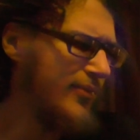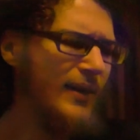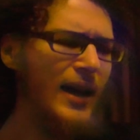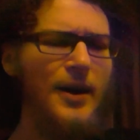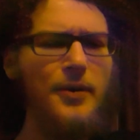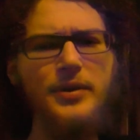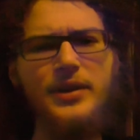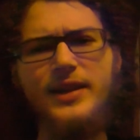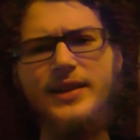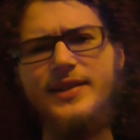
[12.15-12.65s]

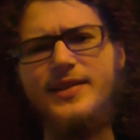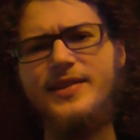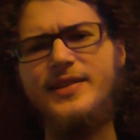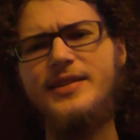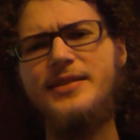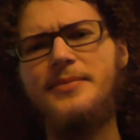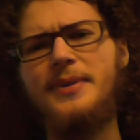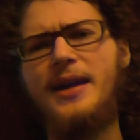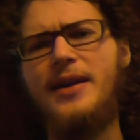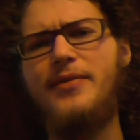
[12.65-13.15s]
I would like to
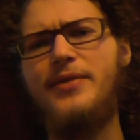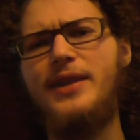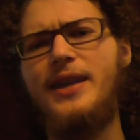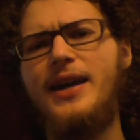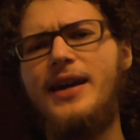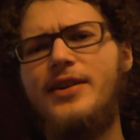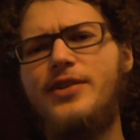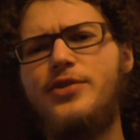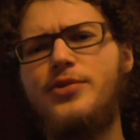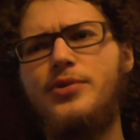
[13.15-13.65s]
see them have the
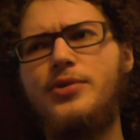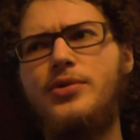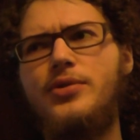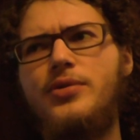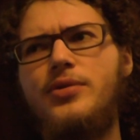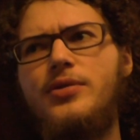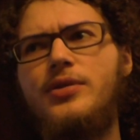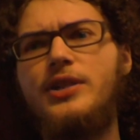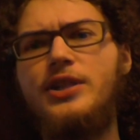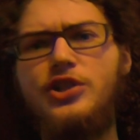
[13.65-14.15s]

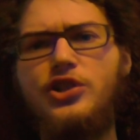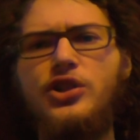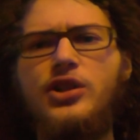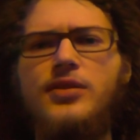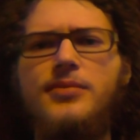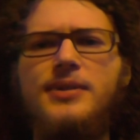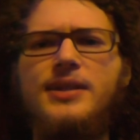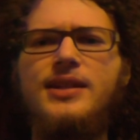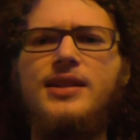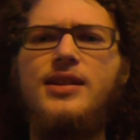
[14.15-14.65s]
actual
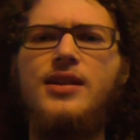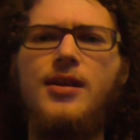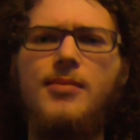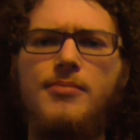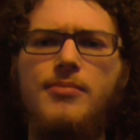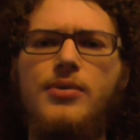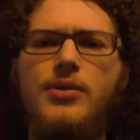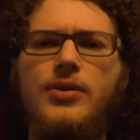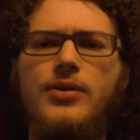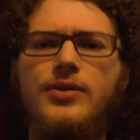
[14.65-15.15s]
legitimate
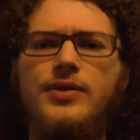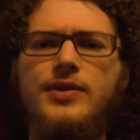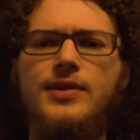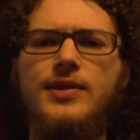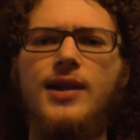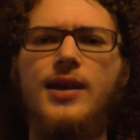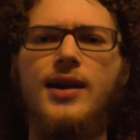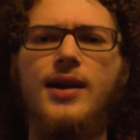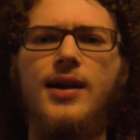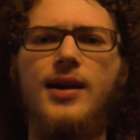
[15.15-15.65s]

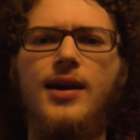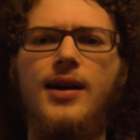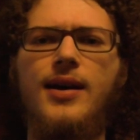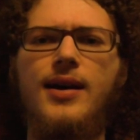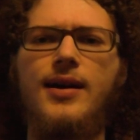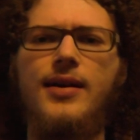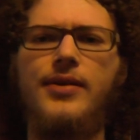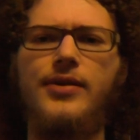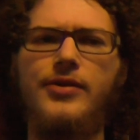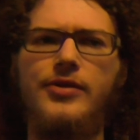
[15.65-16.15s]
numbers
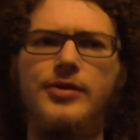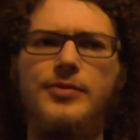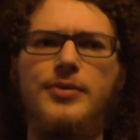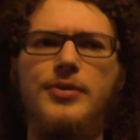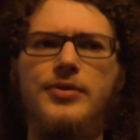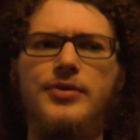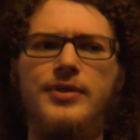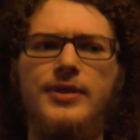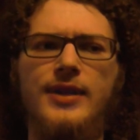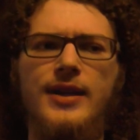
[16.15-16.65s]
on those
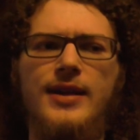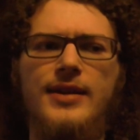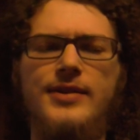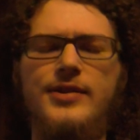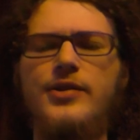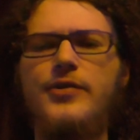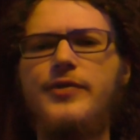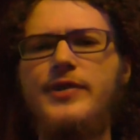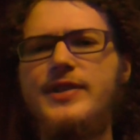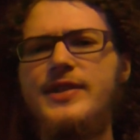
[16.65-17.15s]
pros and cons.
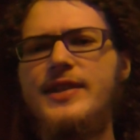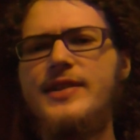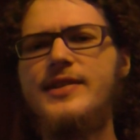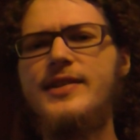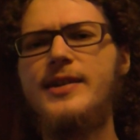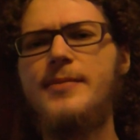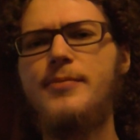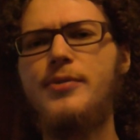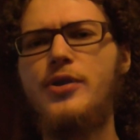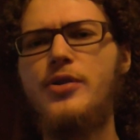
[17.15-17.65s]
So if it says
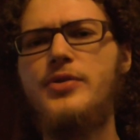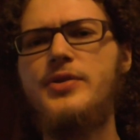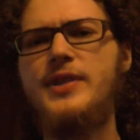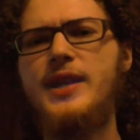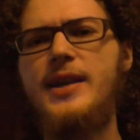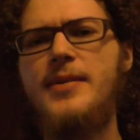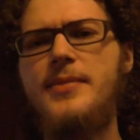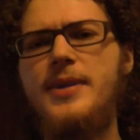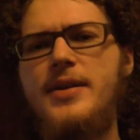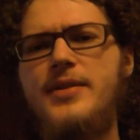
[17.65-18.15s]
like
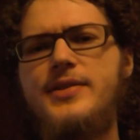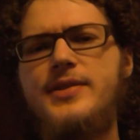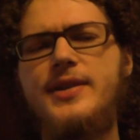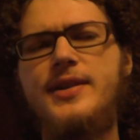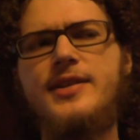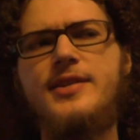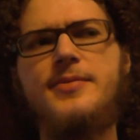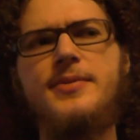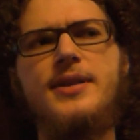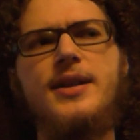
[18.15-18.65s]
pros aim down
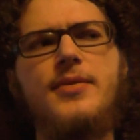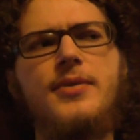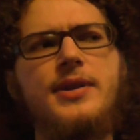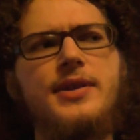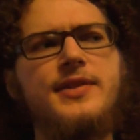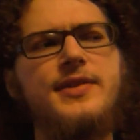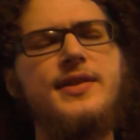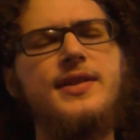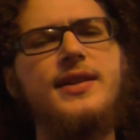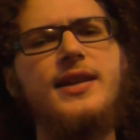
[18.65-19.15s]
sight speed, I want
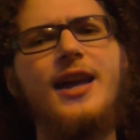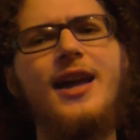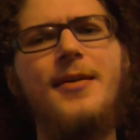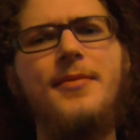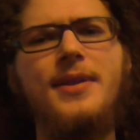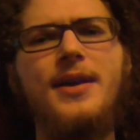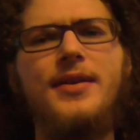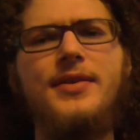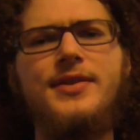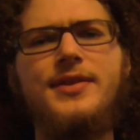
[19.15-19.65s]
to see
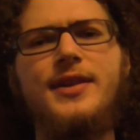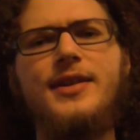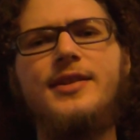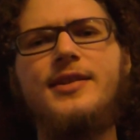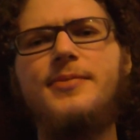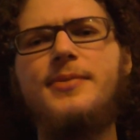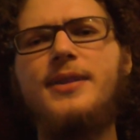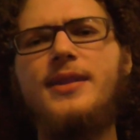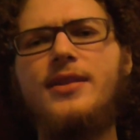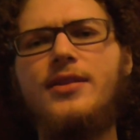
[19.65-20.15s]
aim down sight
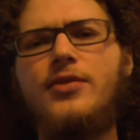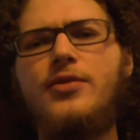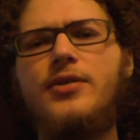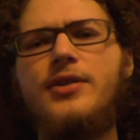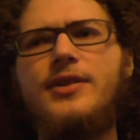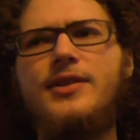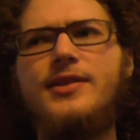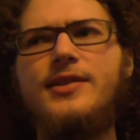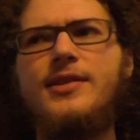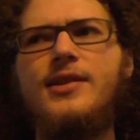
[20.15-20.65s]
speed
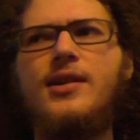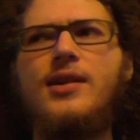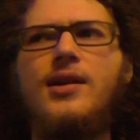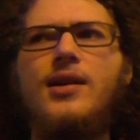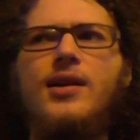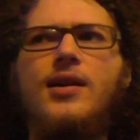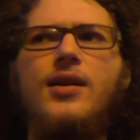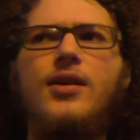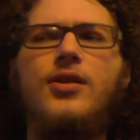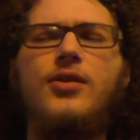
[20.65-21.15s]
increased,
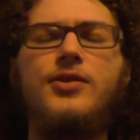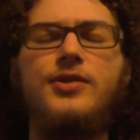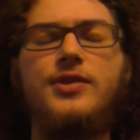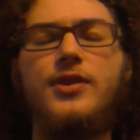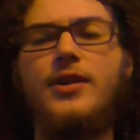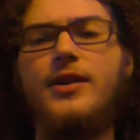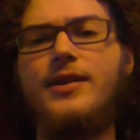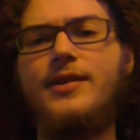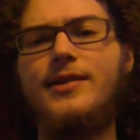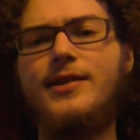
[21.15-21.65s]
or
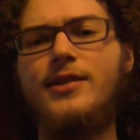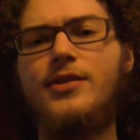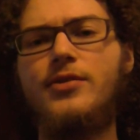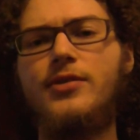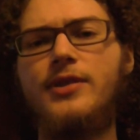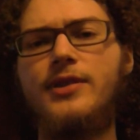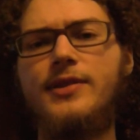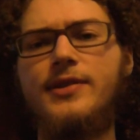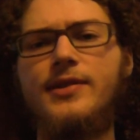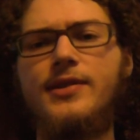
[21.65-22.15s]
sorry,
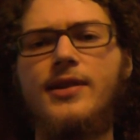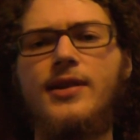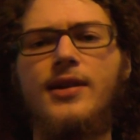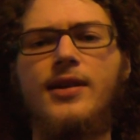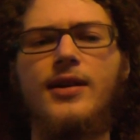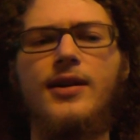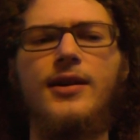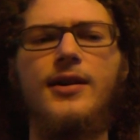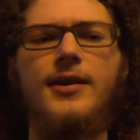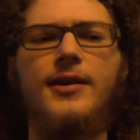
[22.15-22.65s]
decreased,
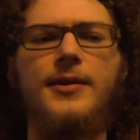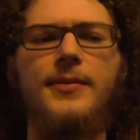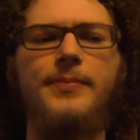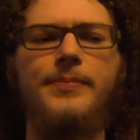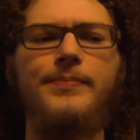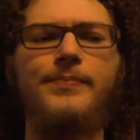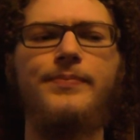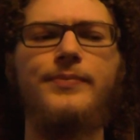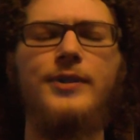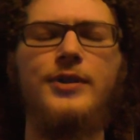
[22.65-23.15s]

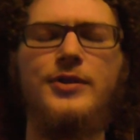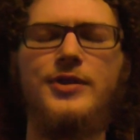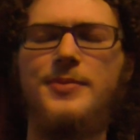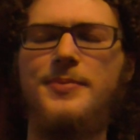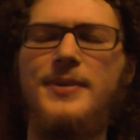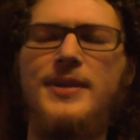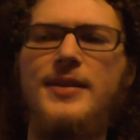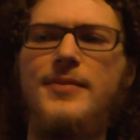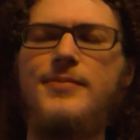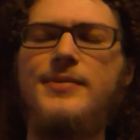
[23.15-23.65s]
or
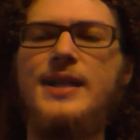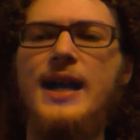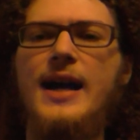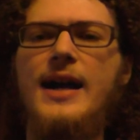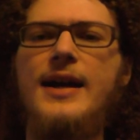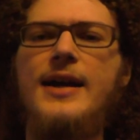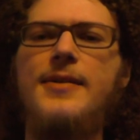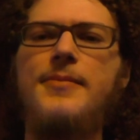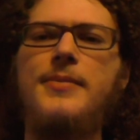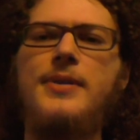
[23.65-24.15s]
speed
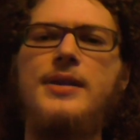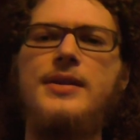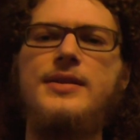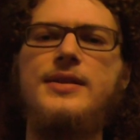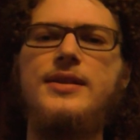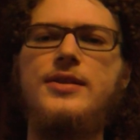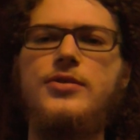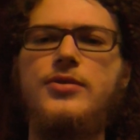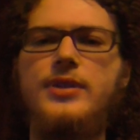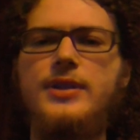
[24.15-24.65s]
time
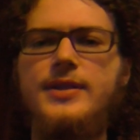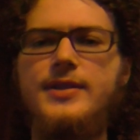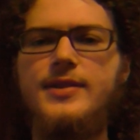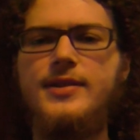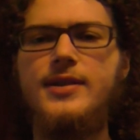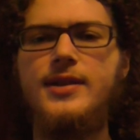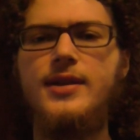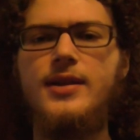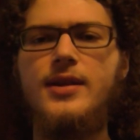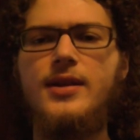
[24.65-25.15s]

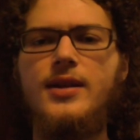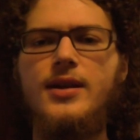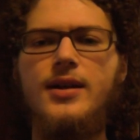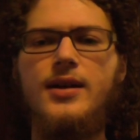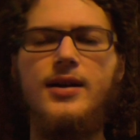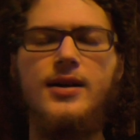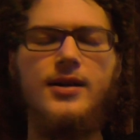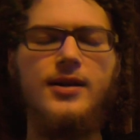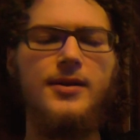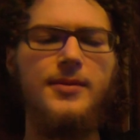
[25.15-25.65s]
decreased
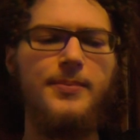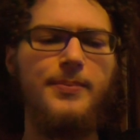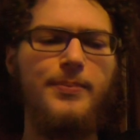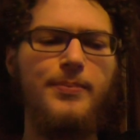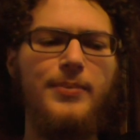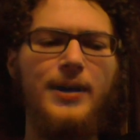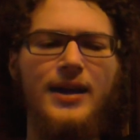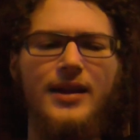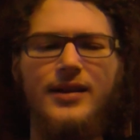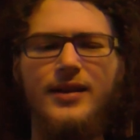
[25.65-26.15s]

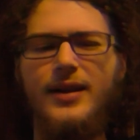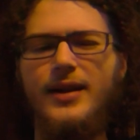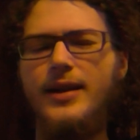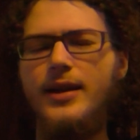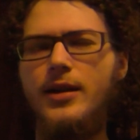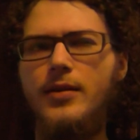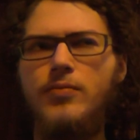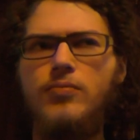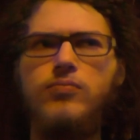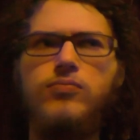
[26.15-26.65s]
by
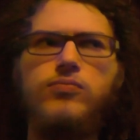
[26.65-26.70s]
like,